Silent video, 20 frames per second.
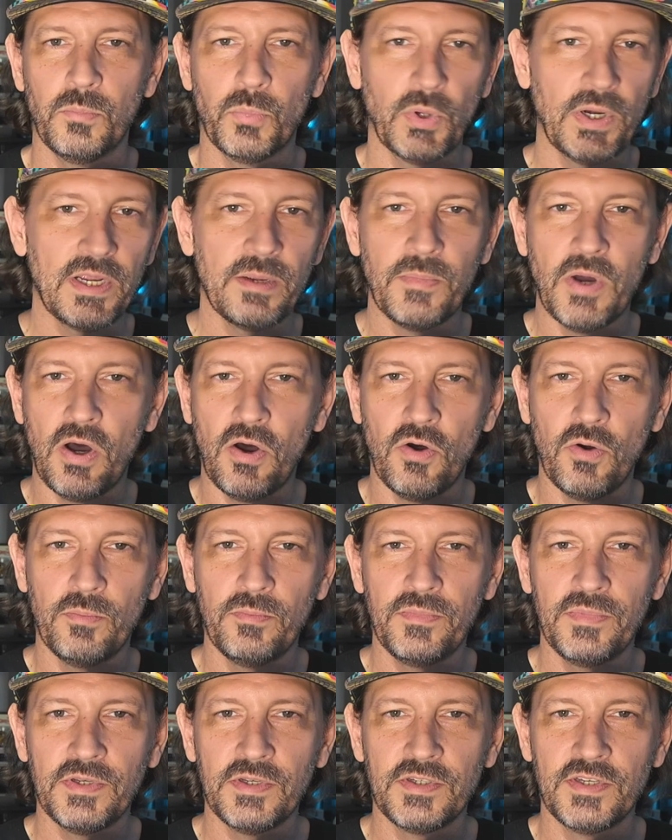bring them
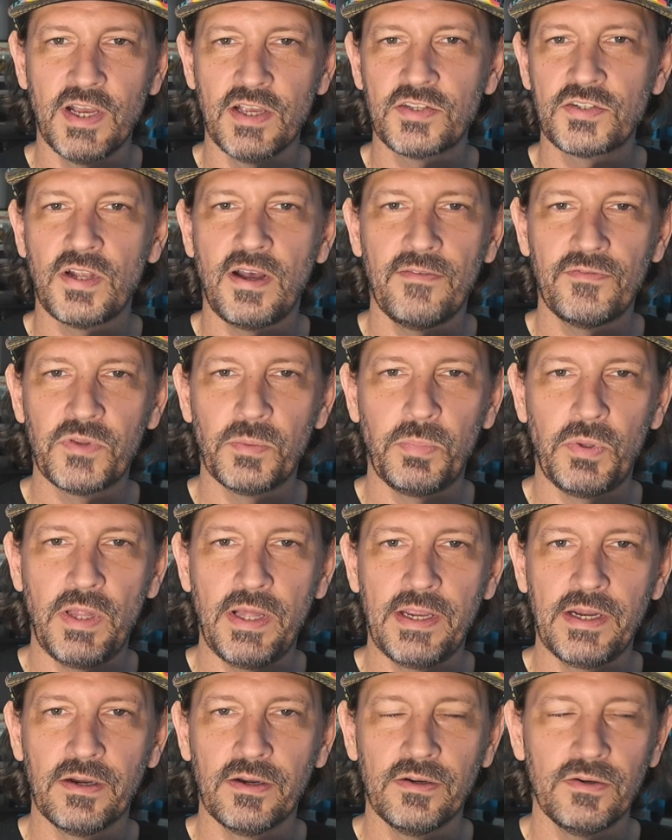home, dust off the
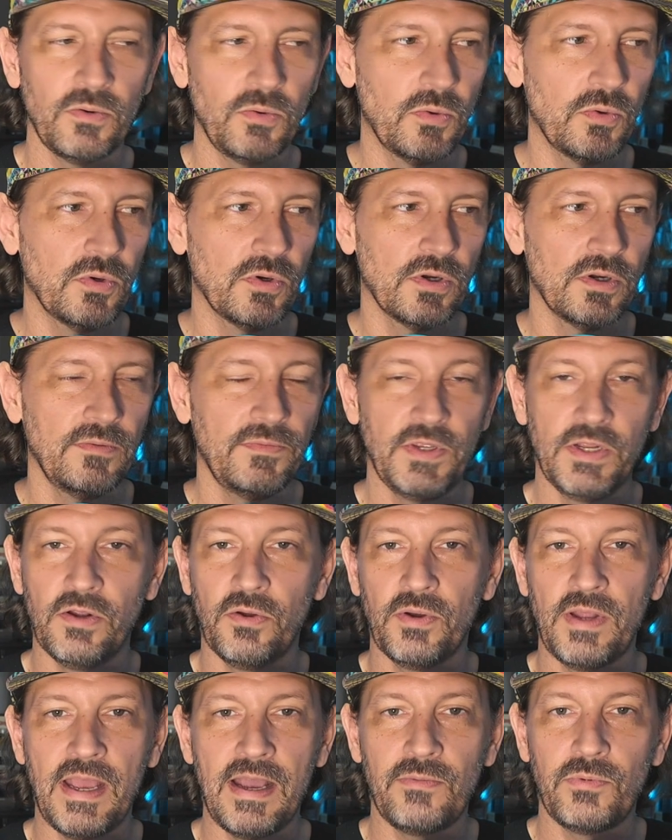player, or if you
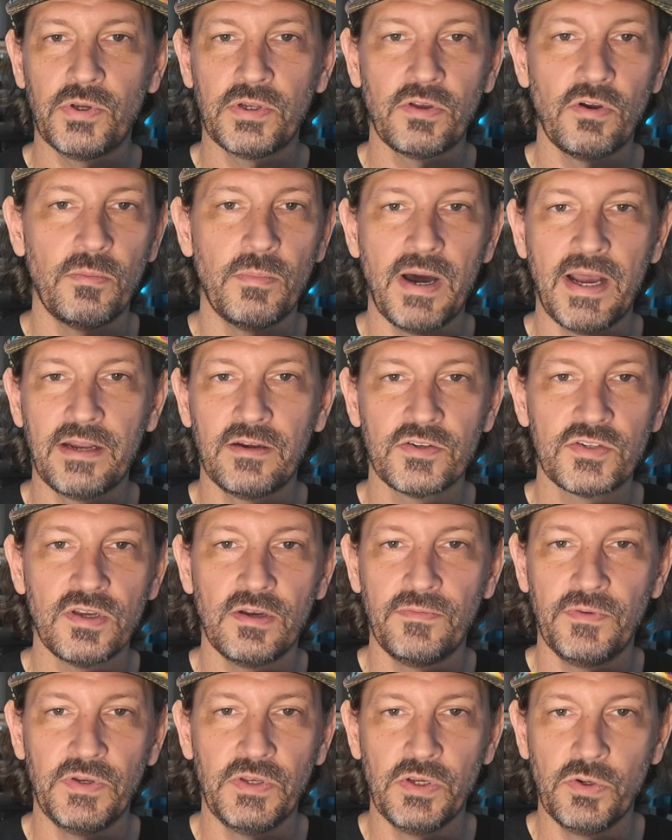don't have one, go buy
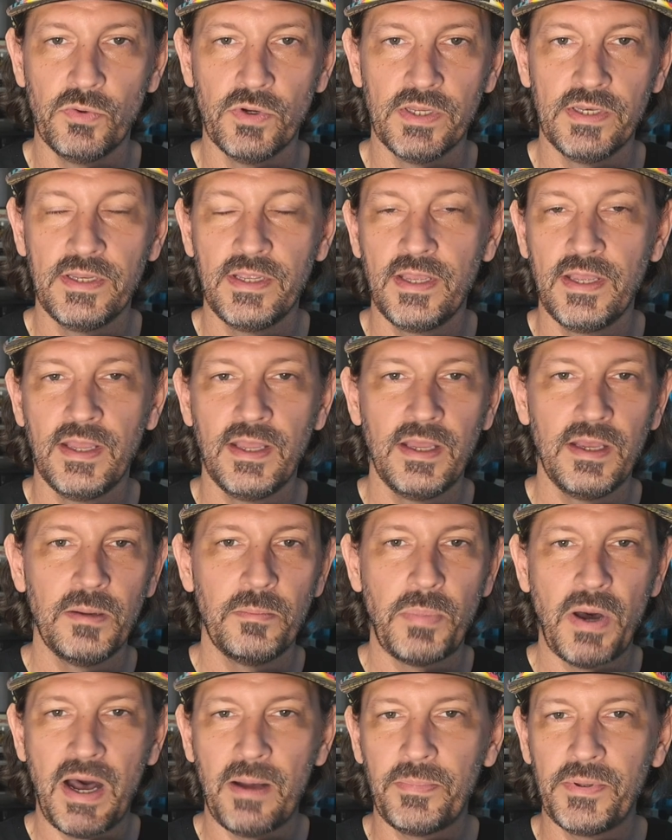yourself a new one,
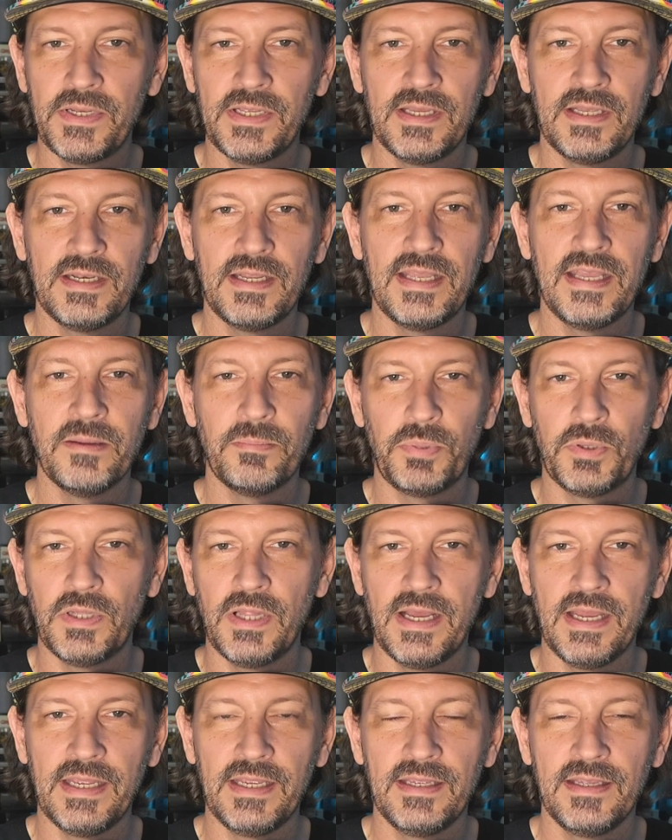pop it in, hit
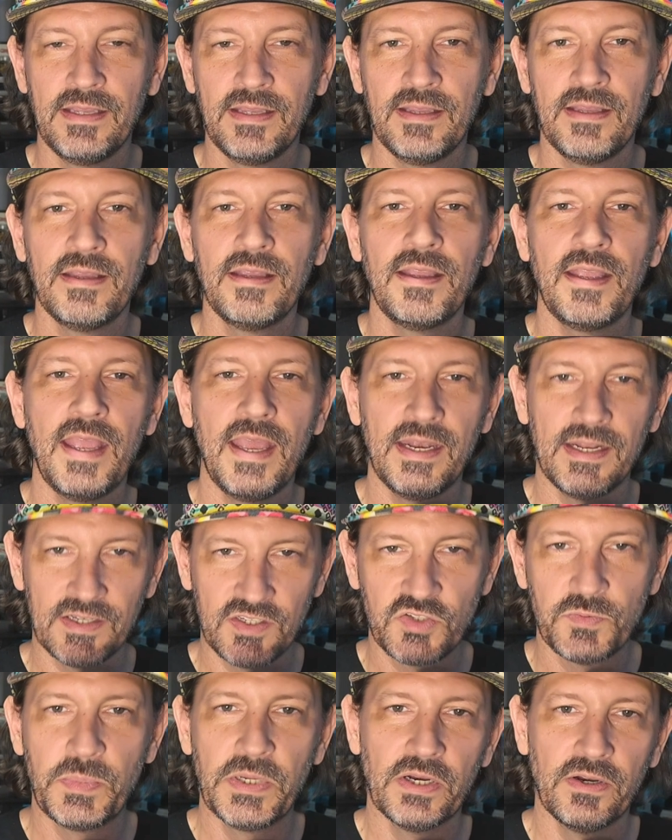play, and
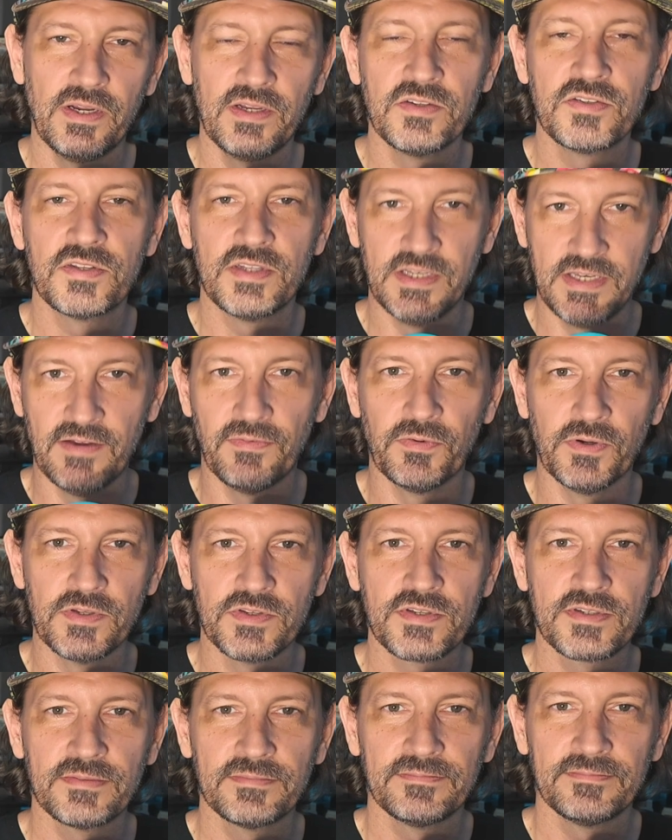experience the
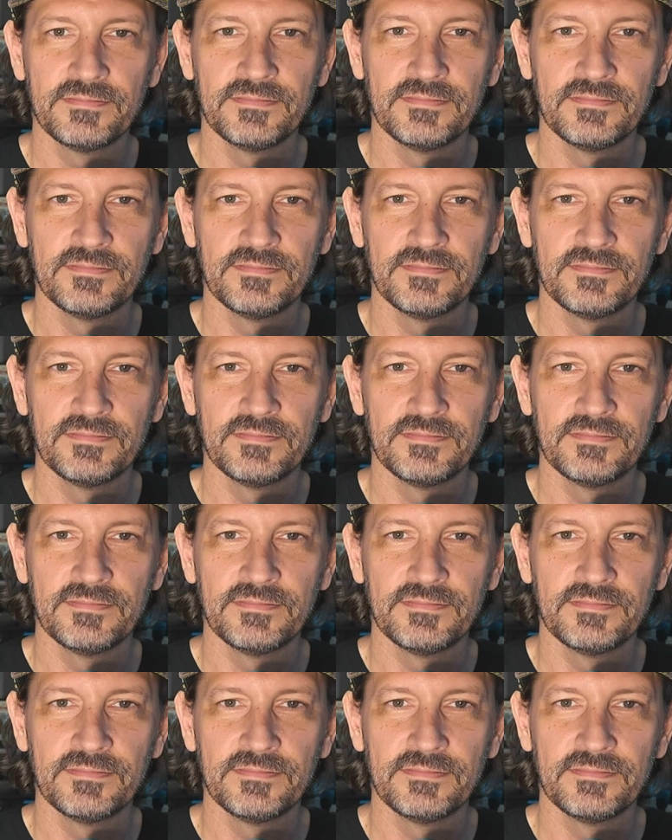difference.